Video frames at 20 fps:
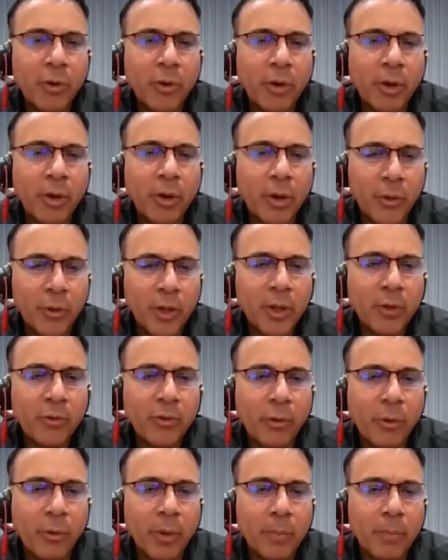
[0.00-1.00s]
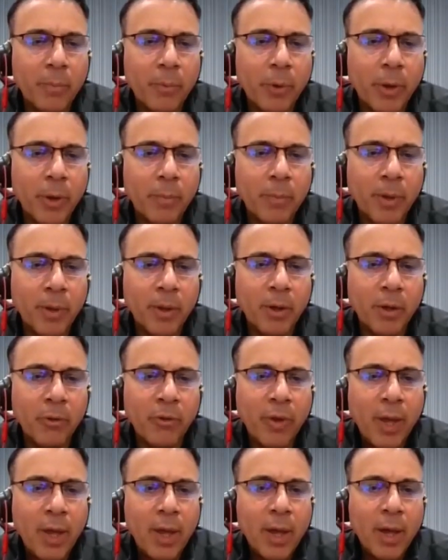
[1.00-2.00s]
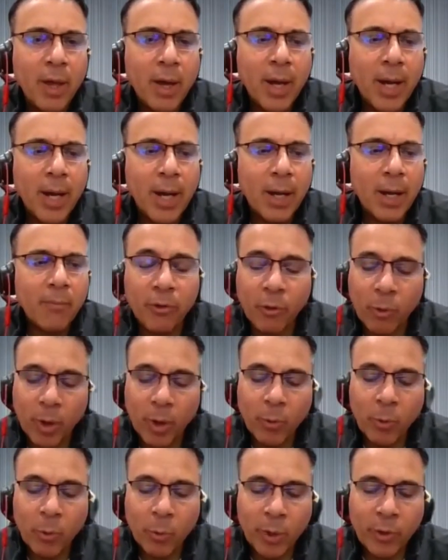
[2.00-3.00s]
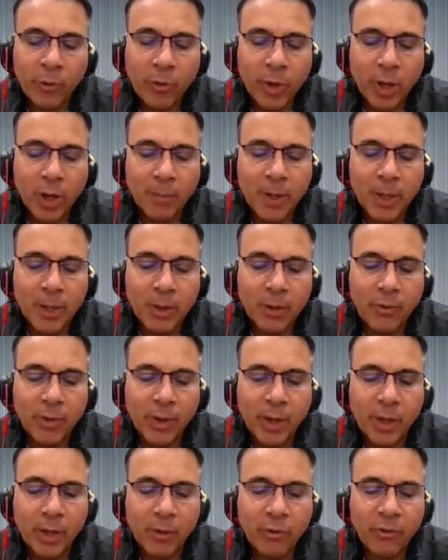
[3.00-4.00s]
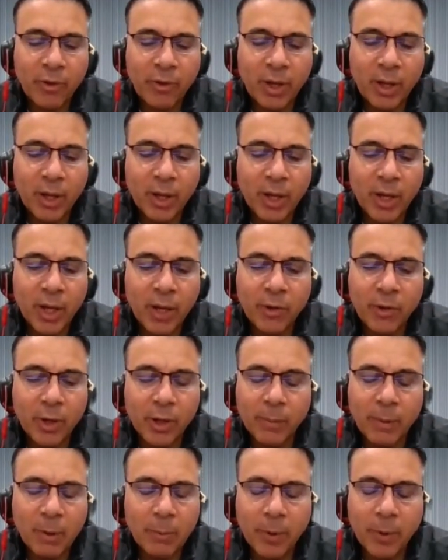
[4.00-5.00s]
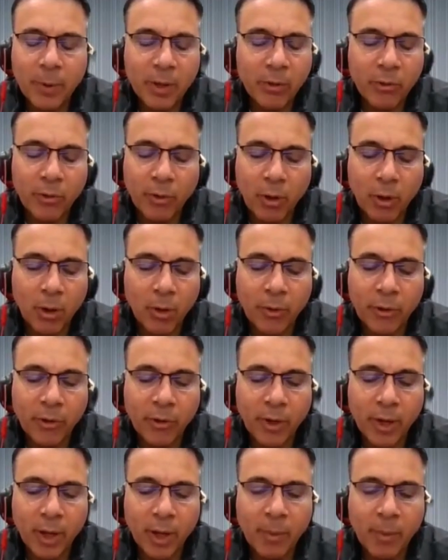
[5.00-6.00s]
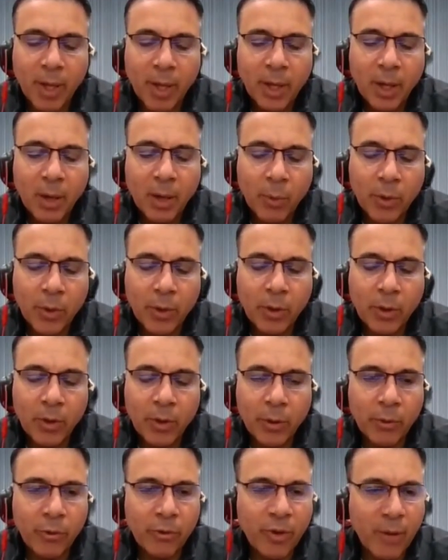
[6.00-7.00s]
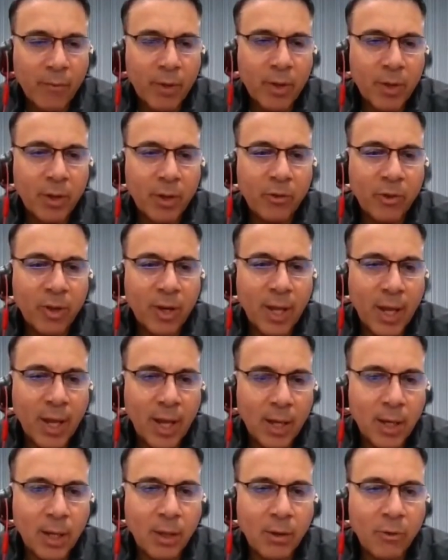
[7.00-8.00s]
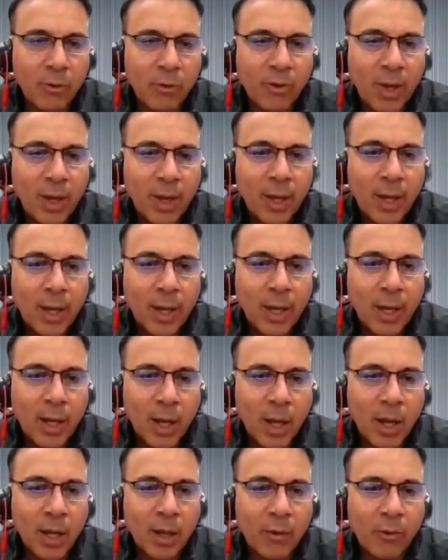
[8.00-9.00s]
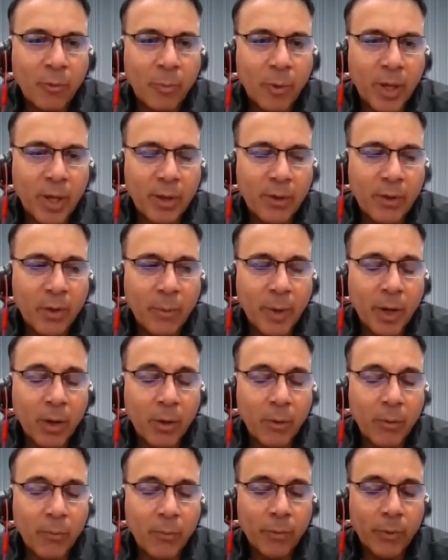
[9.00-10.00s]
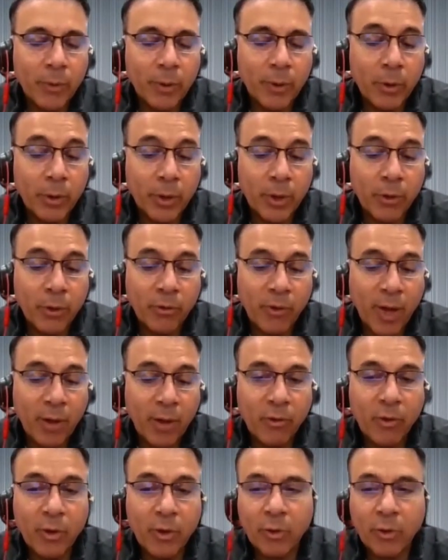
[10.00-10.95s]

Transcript: I think that's a great point because okay, so when we talk about the DST, and I talk to people about this all the time, and when they're in their 70s and 80s, and I explain to them, I go, look, this